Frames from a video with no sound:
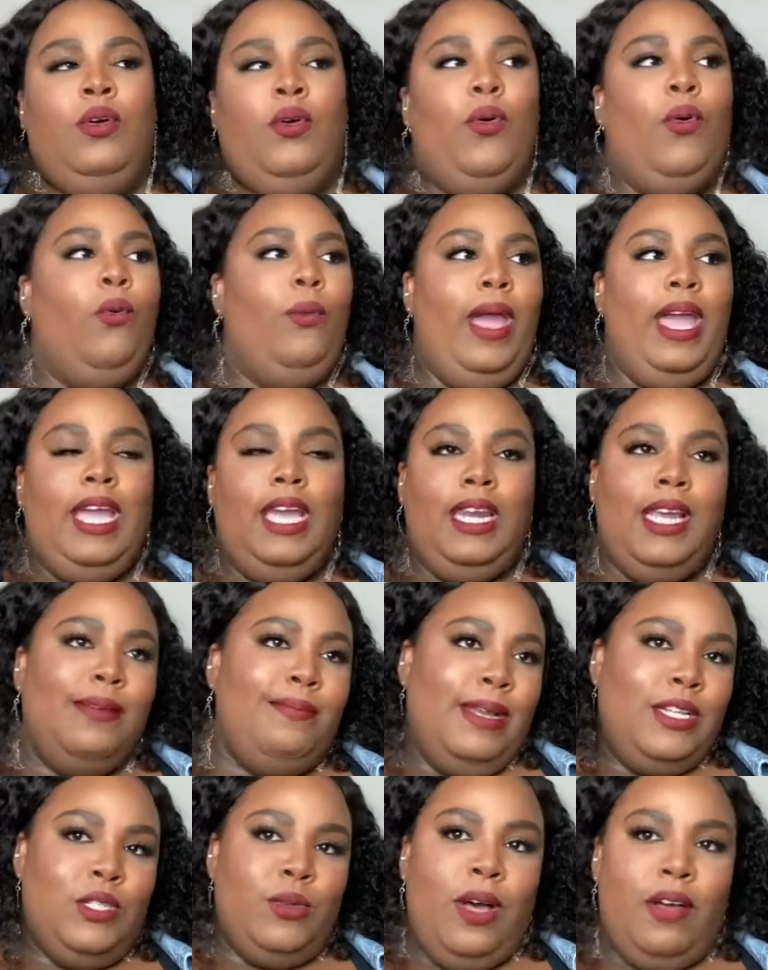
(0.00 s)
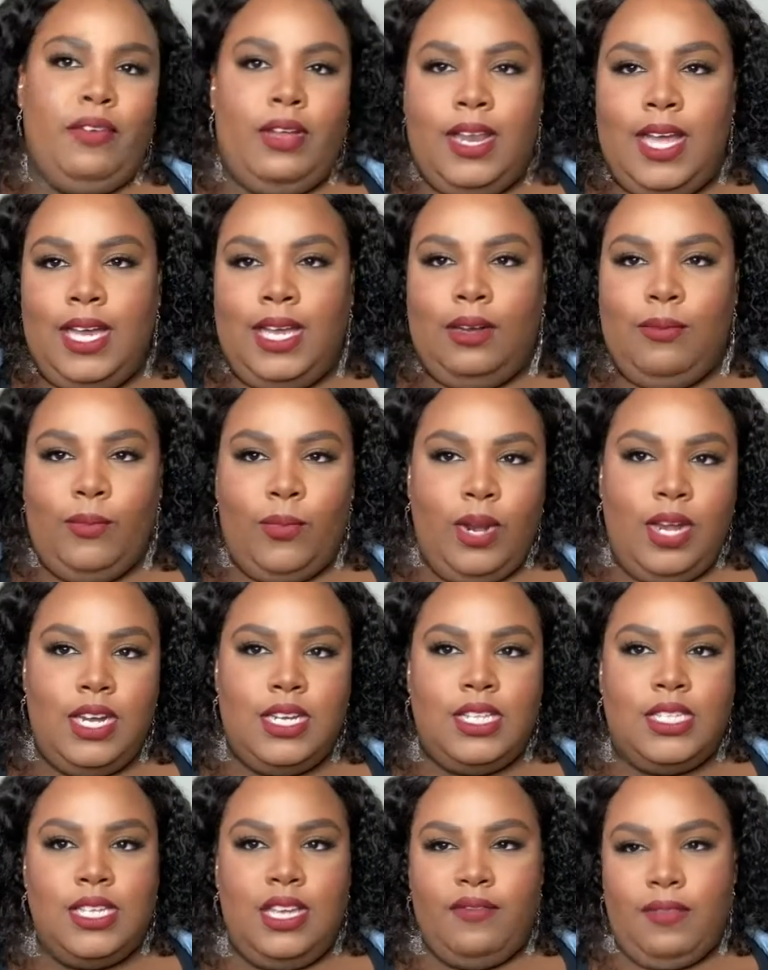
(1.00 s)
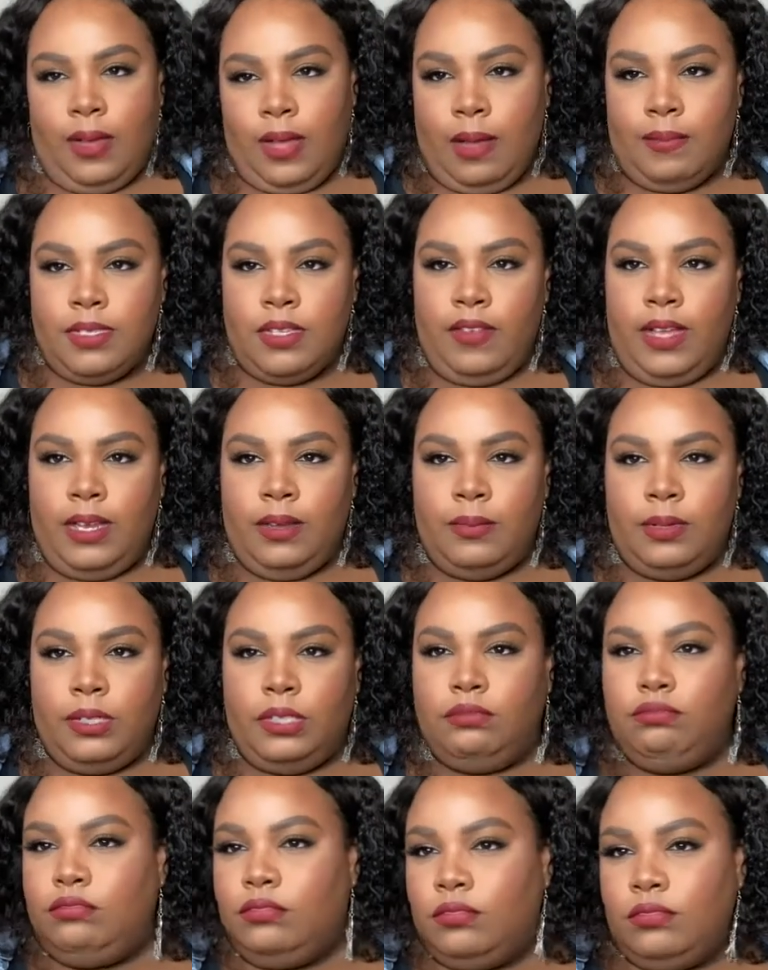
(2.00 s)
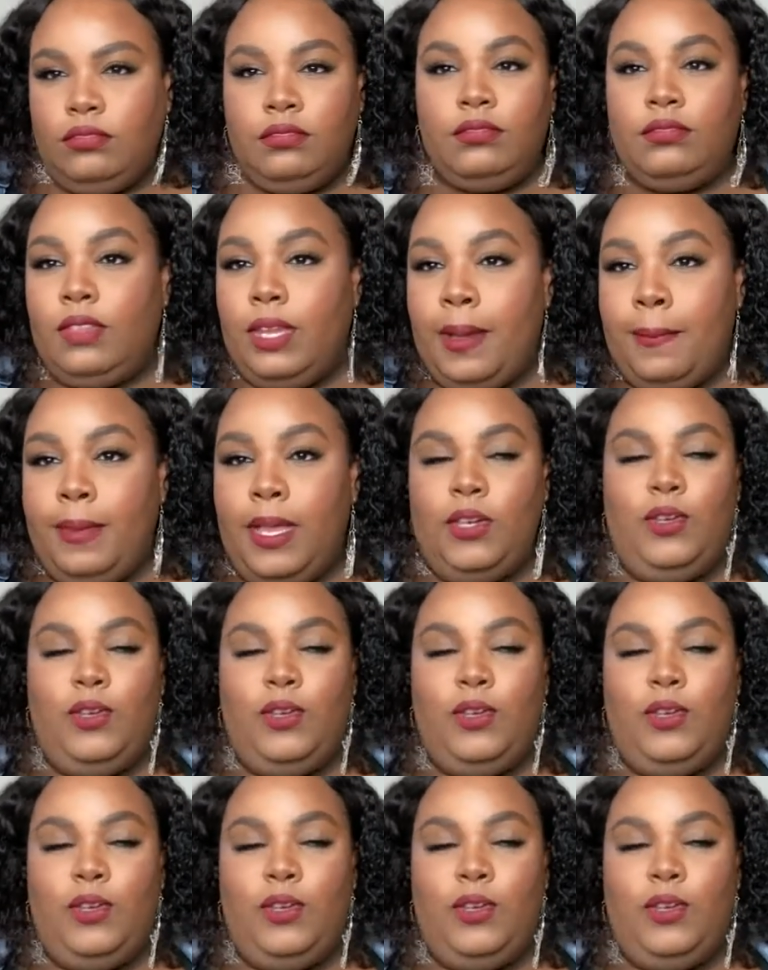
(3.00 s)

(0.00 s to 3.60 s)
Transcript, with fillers: waking up at 12 o'clock in the morning to see if it comes available. I'm not